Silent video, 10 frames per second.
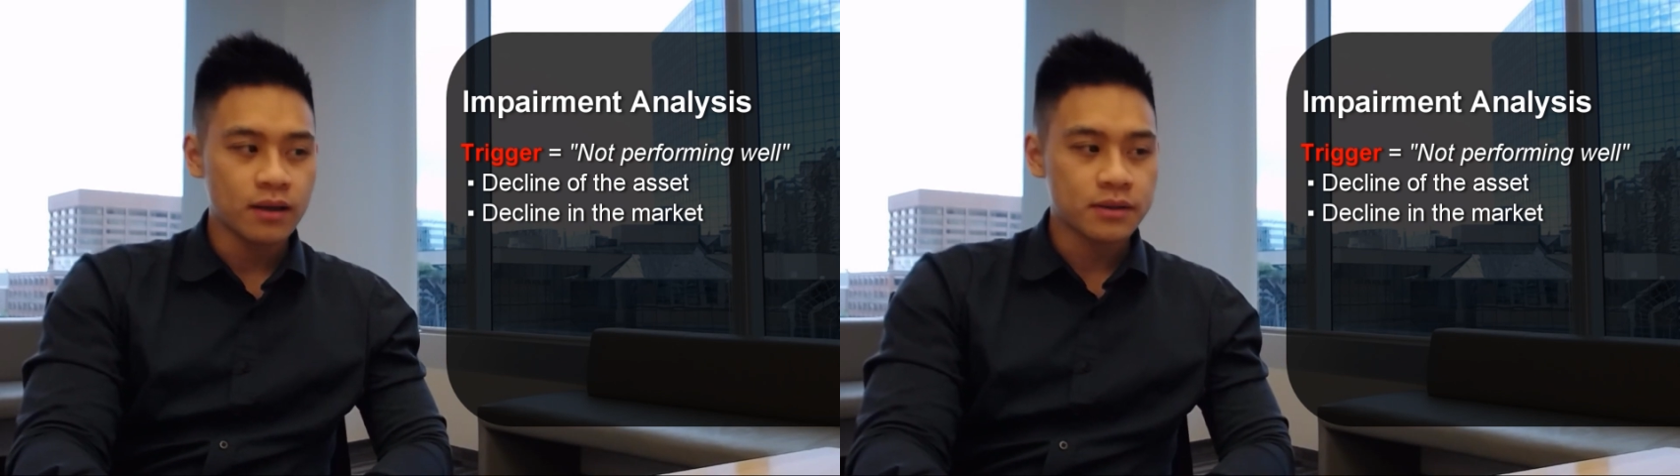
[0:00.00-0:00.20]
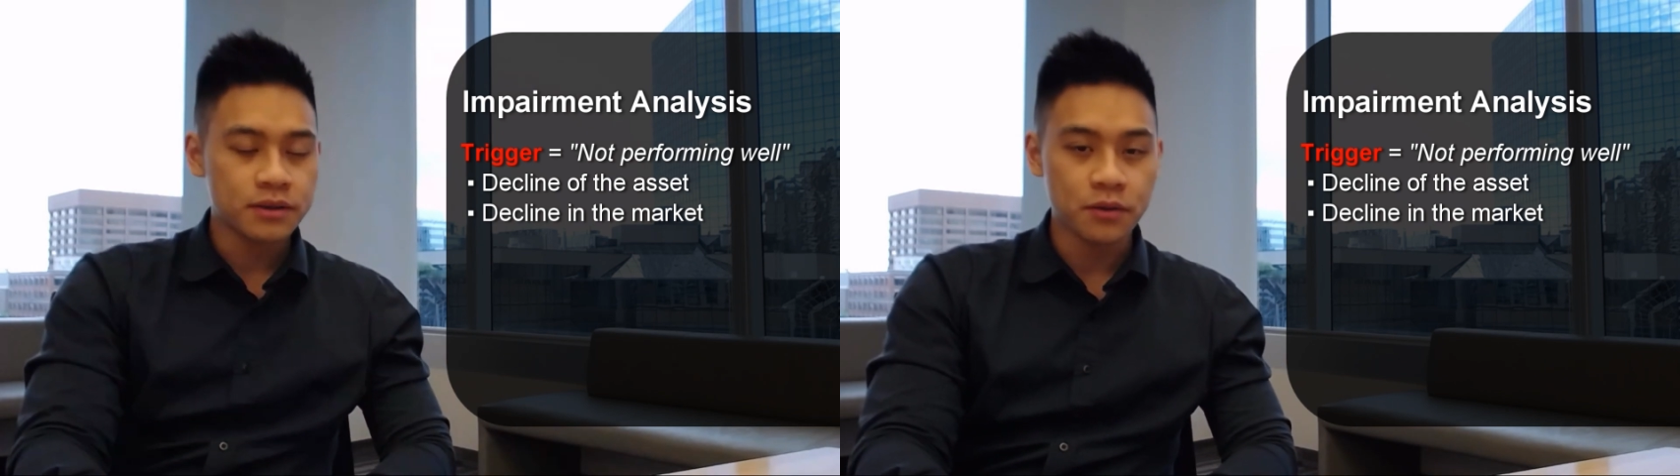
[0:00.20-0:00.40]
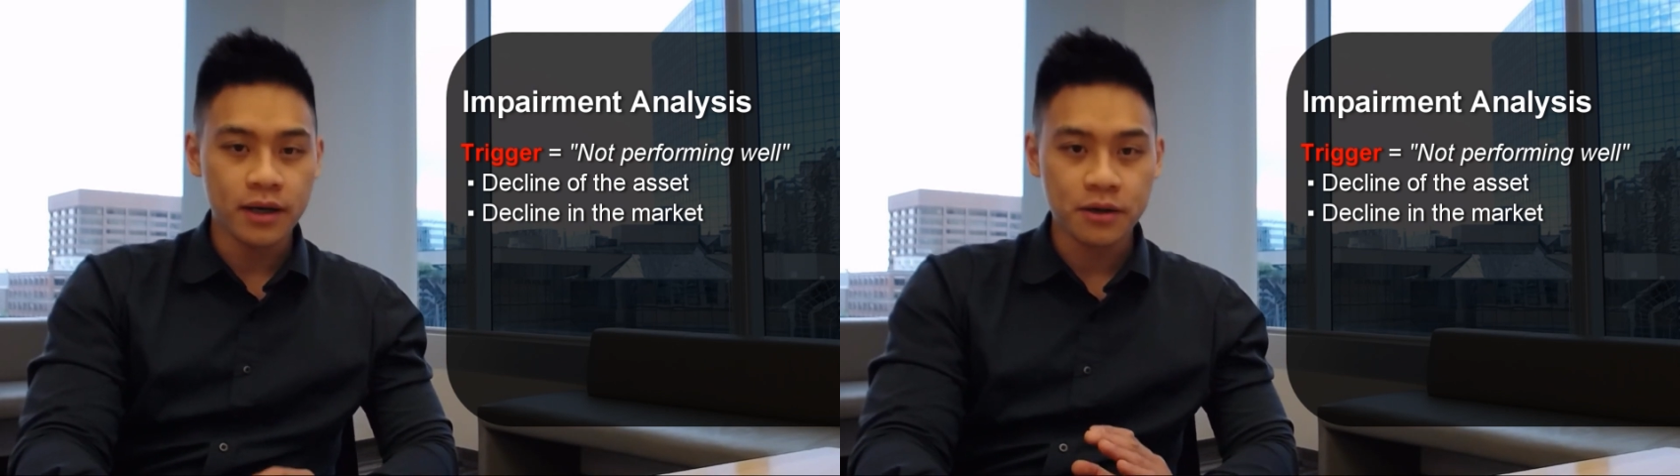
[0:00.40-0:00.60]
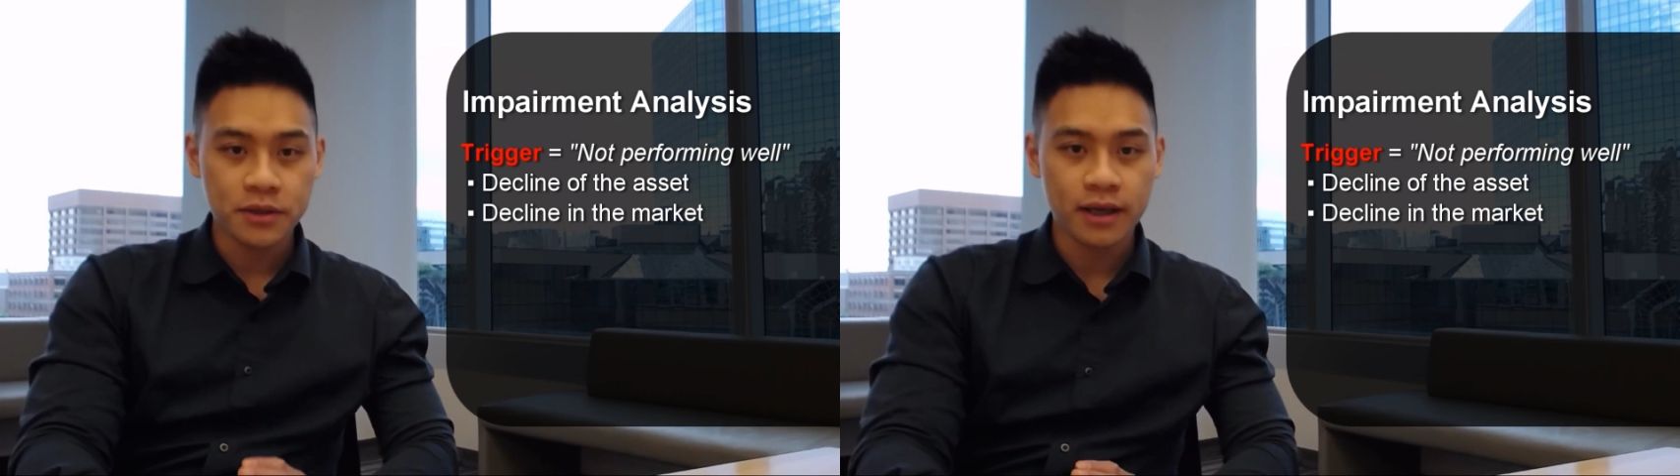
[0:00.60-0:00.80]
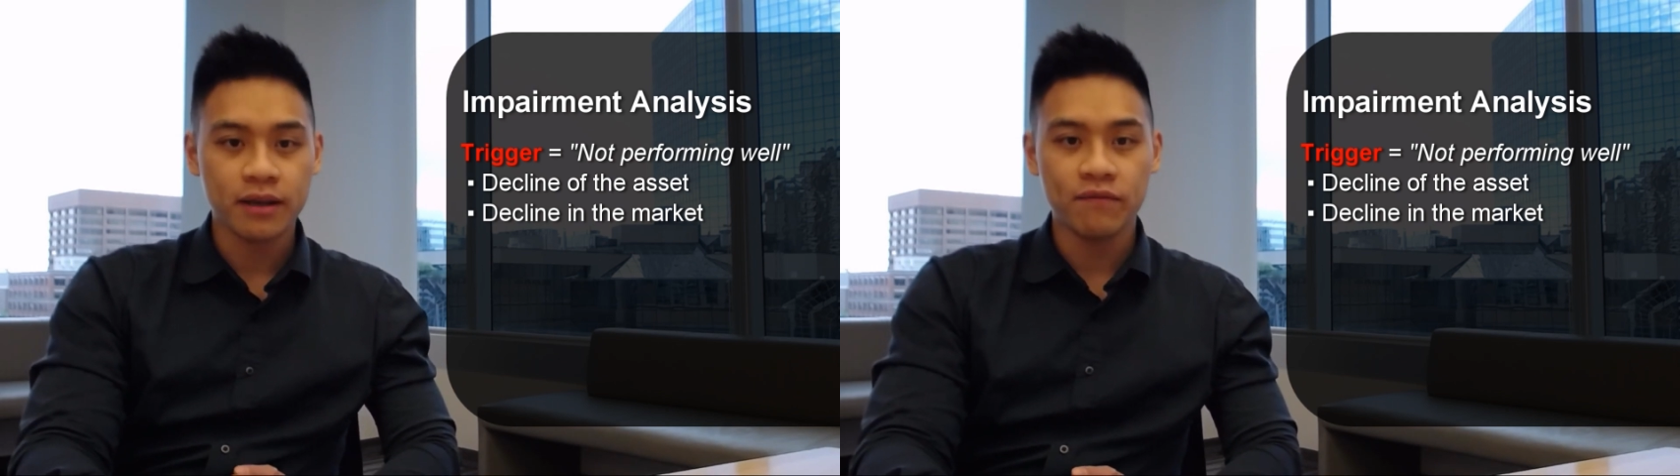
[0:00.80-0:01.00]
So in our
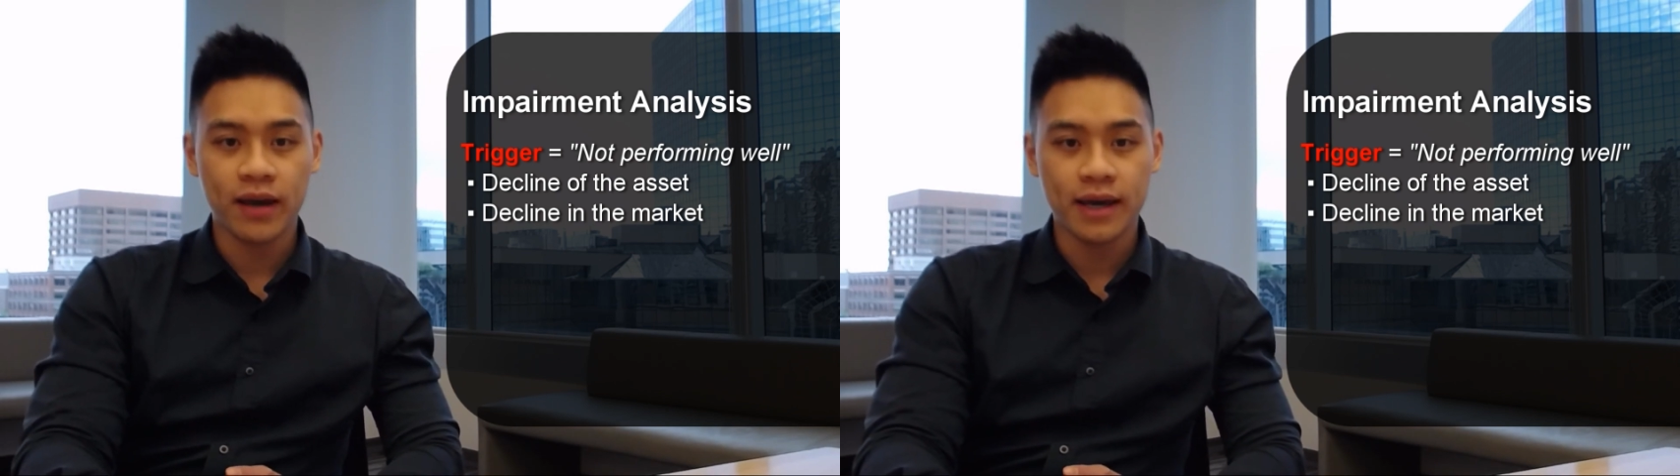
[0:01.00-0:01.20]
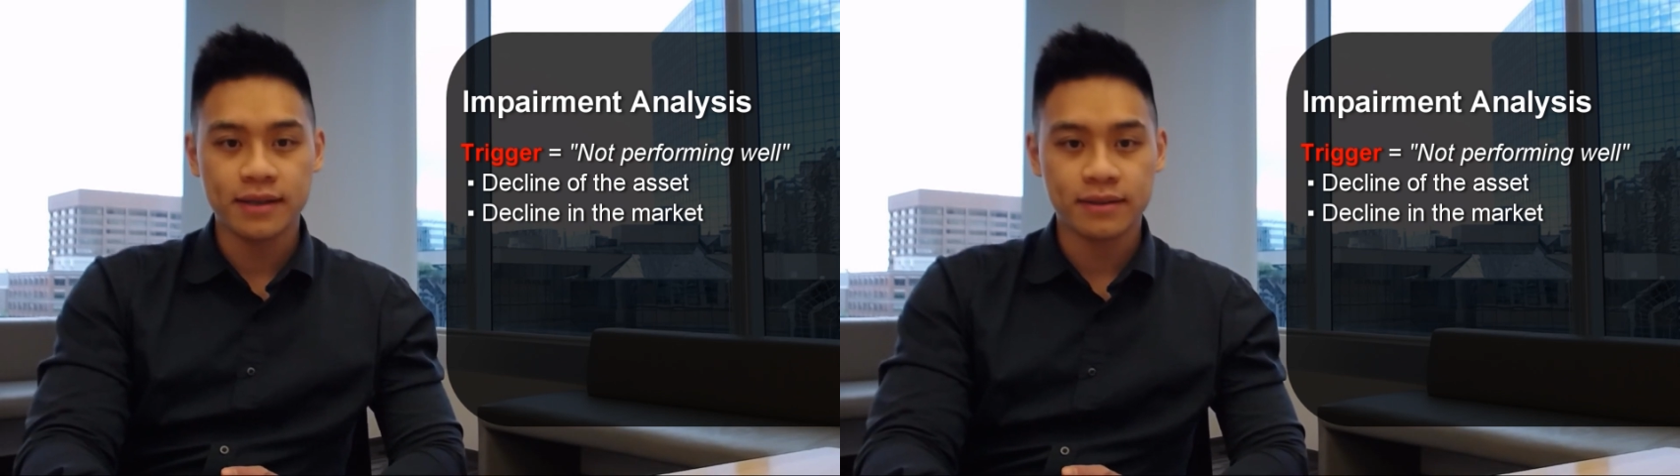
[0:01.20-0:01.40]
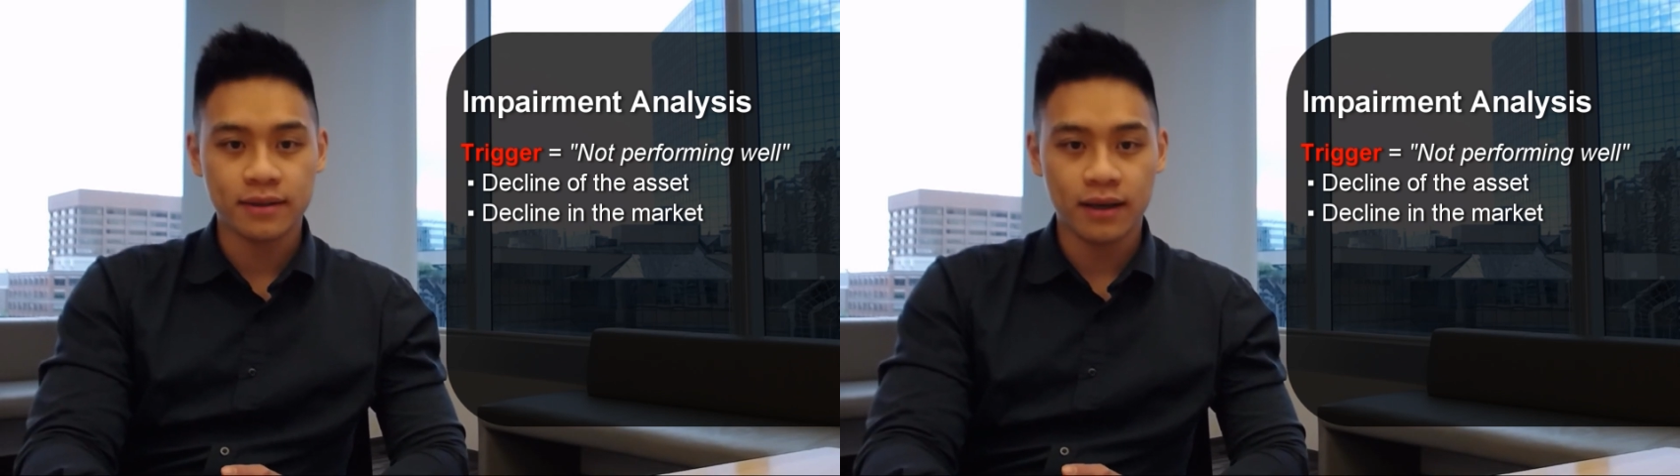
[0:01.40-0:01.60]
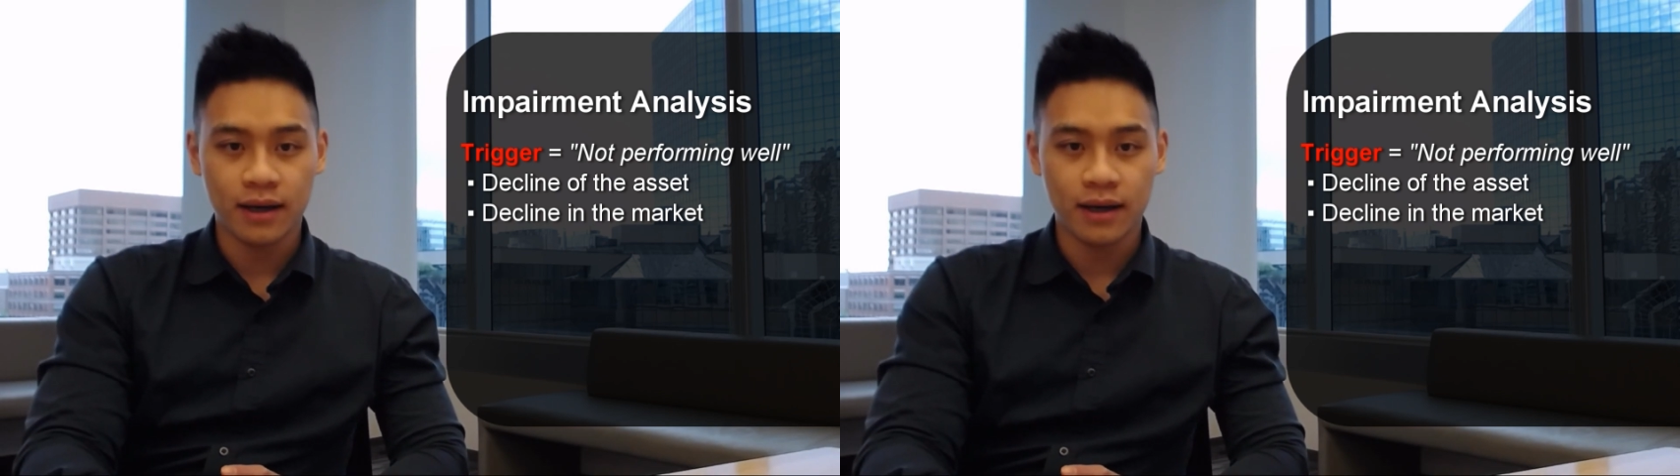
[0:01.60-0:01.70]
second phase,